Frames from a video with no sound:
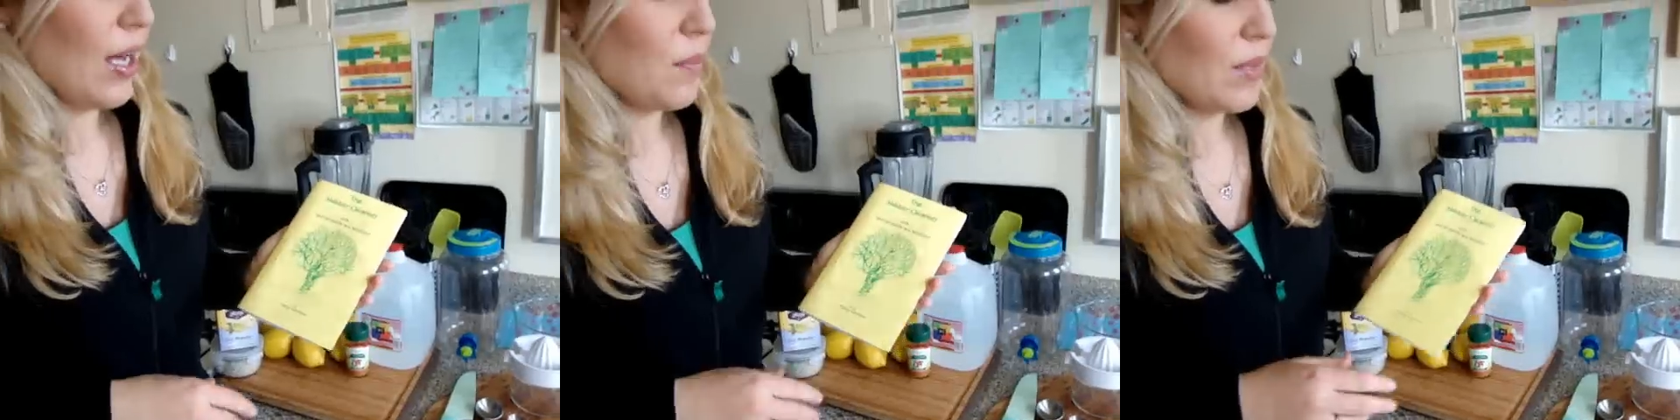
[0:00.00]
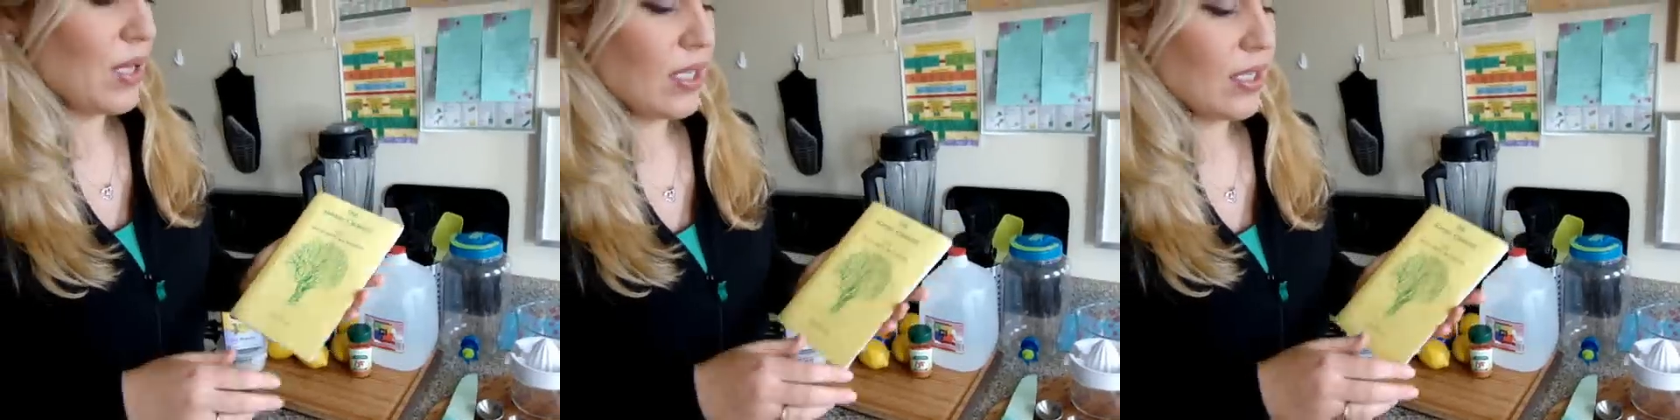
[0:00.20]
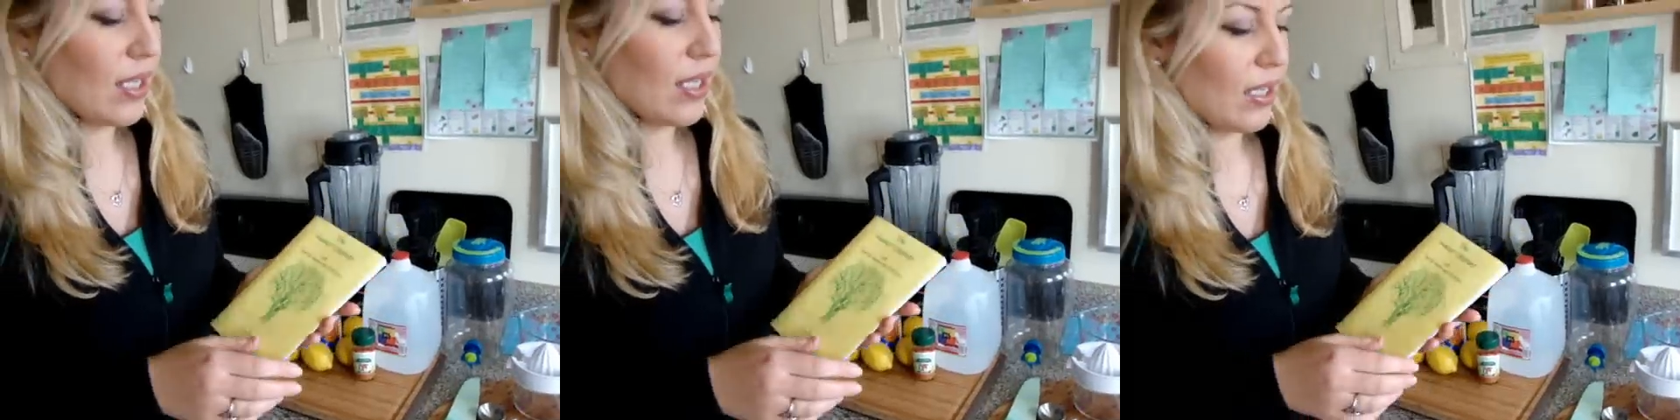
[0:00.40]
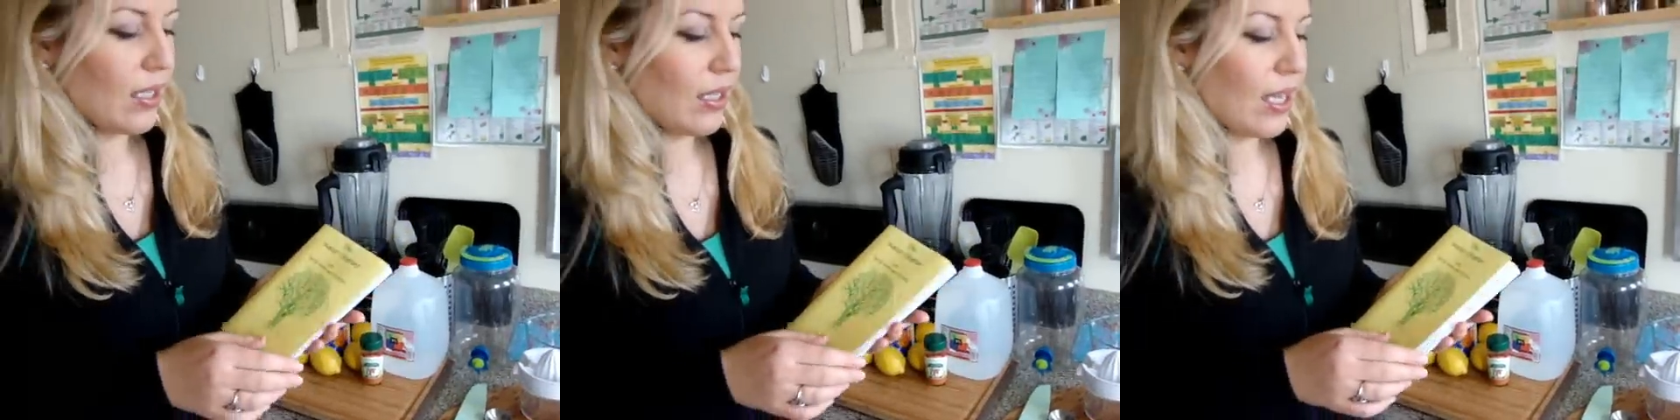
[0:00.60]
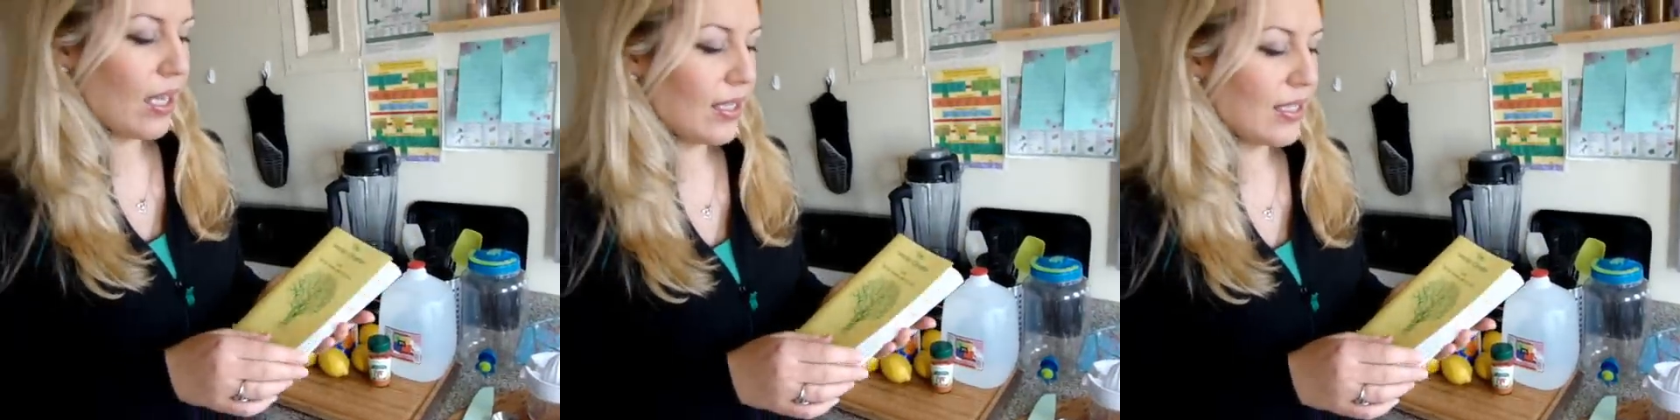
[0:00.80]
I mean,
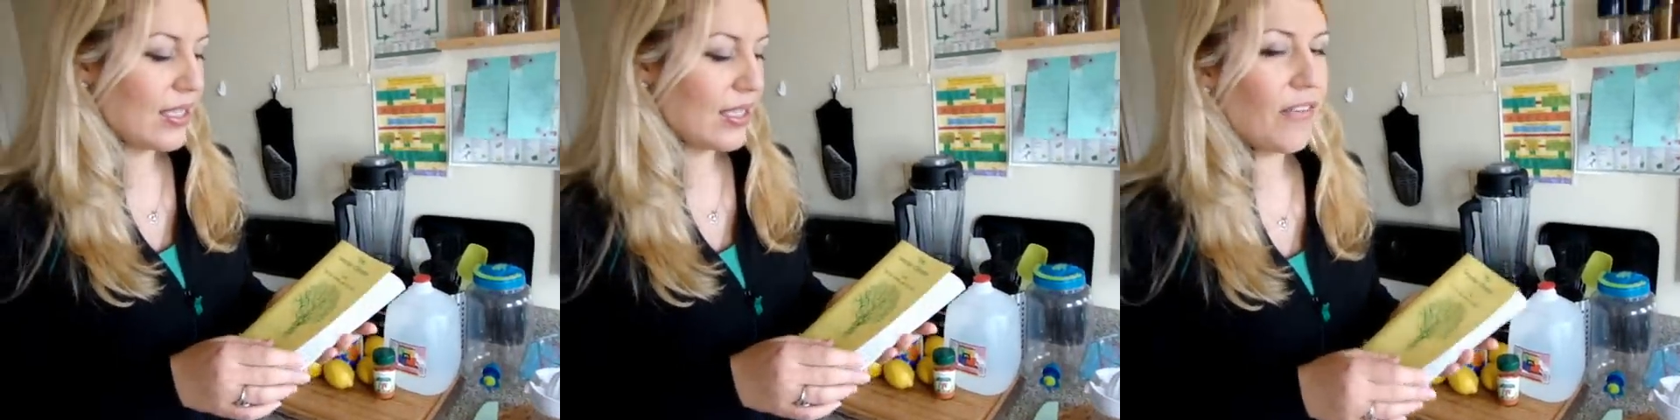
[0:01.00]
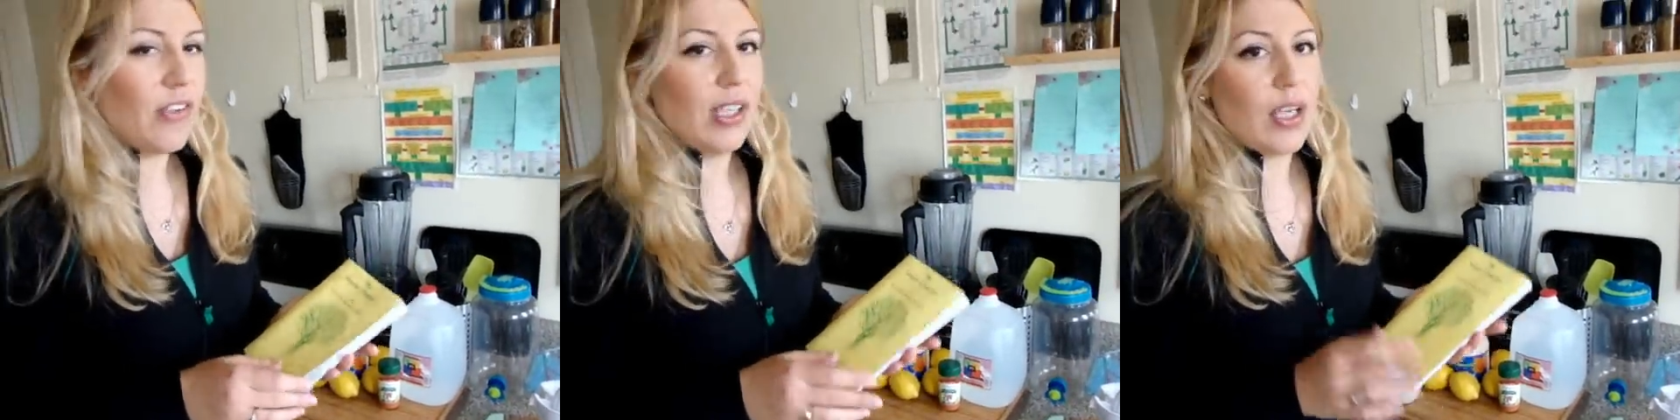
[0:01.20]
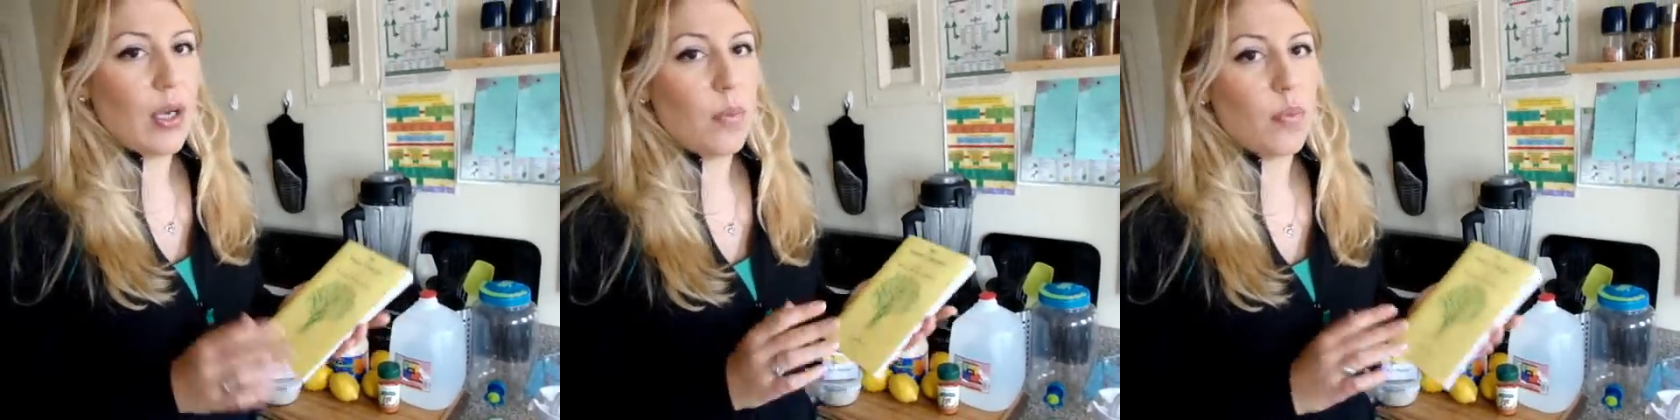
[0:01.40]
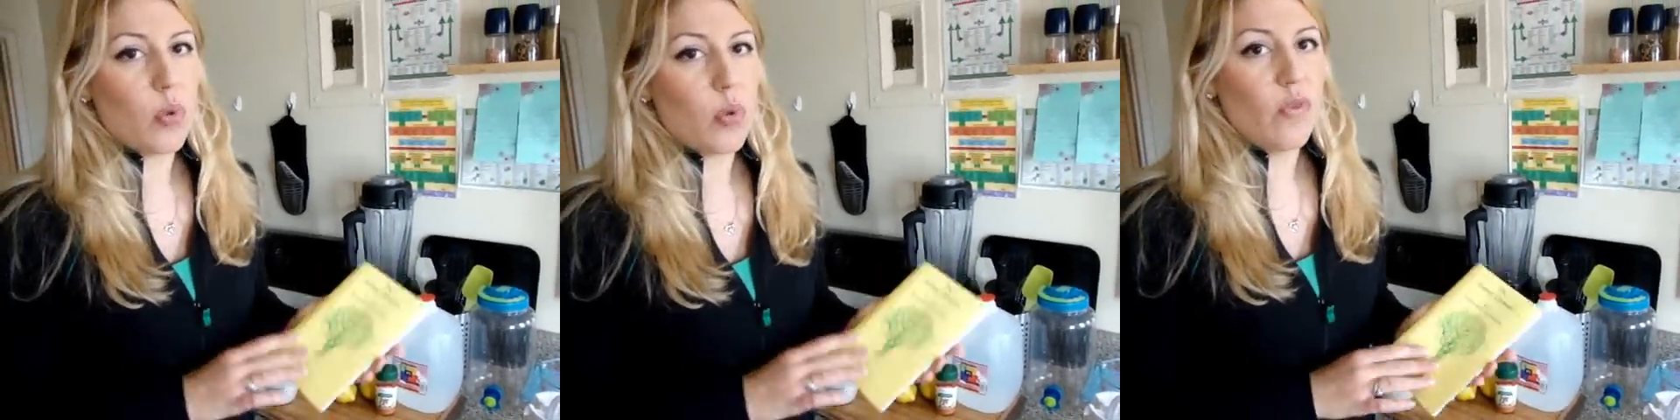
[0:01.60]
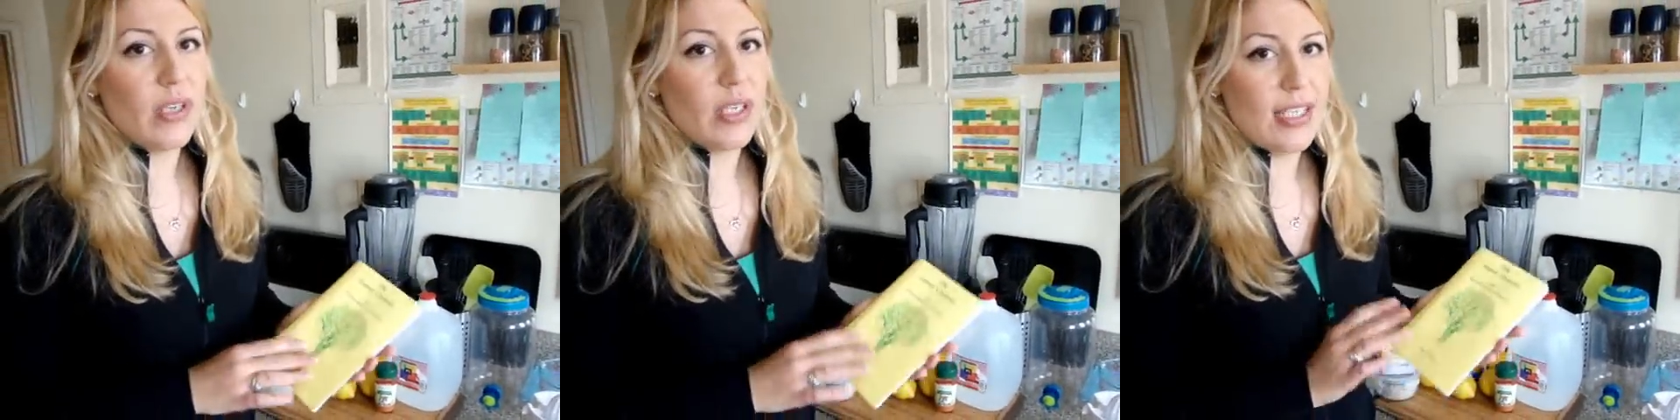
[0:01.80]
it's definitely a
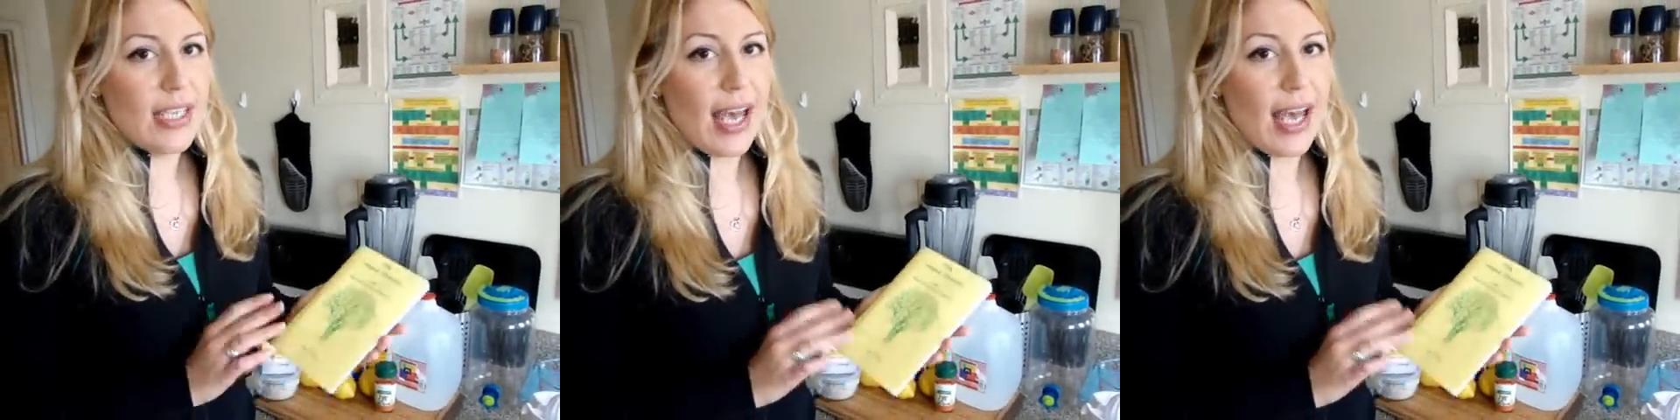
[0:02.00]
proven